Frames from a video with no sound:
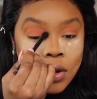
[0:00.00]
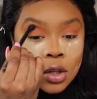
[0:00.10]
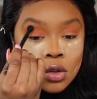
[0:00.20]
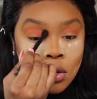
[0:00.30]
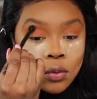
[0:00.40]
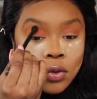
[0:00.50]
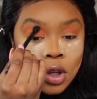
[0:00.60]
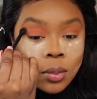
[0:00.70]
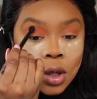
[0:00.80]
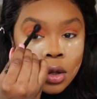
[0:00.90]
if I don't fill
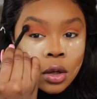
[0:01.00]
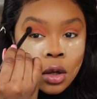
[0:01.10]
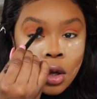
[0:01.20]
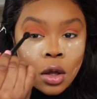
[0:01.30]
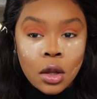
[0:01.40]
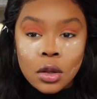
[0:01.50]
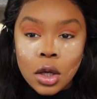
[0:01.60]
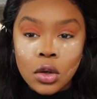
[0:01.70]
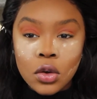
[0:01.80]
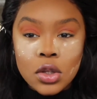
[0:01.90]
them in,
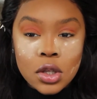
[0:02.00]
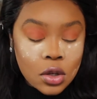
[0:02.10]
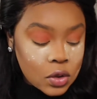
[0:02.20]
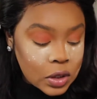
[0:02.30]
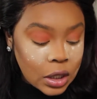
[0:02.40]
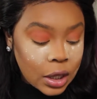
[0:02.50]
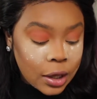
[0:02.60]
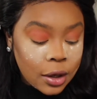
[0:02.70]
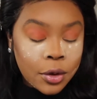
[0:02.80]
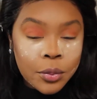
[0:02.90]
like you can still see,
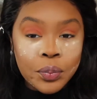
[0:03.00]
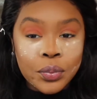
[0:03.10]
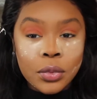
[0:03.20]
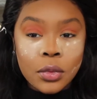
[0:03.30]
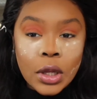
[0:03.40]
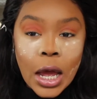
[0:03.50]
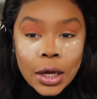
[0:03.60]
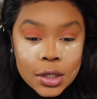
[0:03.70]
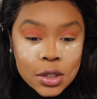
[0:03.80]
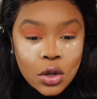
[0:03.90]
like I
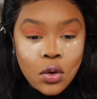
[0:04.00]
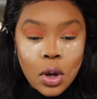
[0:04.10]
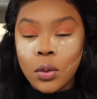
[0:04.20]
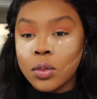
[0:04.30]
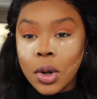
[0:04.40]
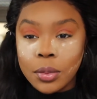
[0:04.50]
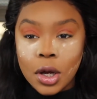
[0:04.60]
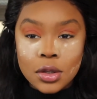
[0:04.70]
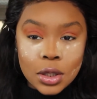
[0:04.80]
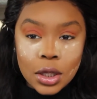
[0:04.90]
can still go out with my
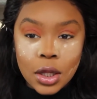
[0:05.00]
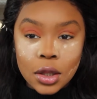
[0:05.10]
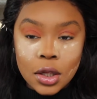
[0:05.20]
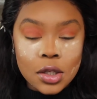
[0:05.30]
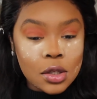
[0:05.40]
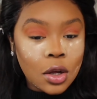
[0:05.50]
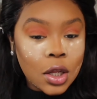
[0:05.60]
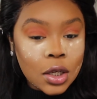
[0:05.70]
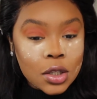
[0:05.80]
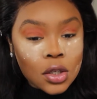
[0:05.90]
brows looking like this. All
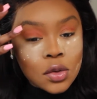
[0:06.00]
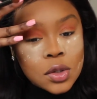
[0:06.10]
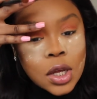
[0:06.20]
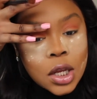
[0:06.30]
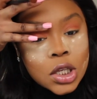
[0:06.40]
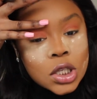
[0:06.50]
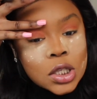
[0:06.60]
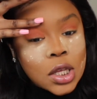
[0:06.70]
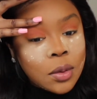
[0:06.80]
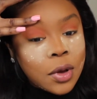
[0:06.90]
I need to do is kind of
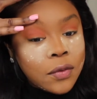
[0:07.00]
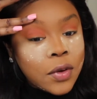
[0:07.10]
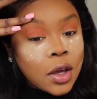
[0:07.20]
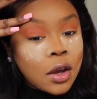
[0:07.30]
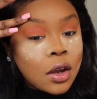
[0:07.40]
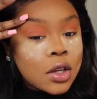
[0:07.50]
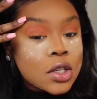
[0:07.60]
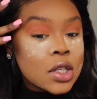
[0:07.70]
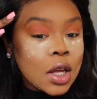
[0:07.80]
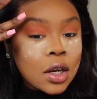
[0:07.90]
just take my finger and
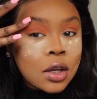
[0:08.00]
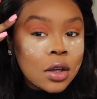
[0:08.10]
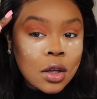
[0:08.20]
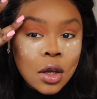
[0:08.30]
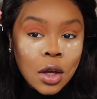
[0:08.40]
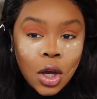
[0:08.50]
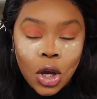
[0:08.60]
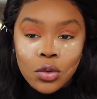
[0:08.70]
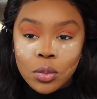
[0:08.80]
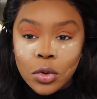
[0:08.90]
just kind
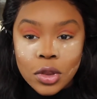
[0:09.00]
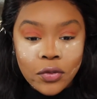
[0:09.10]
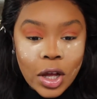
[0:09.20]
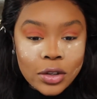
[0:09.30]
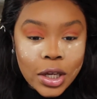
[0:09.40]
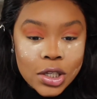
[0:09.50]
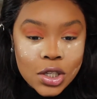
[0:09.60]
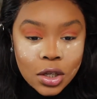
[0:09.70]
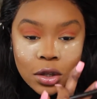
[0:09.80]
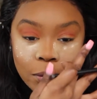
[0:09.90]
of remove the
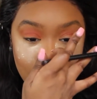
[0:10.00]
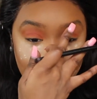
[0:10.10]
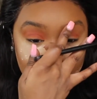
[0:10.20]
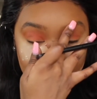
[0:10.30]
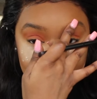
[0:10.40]
foundation a little bit,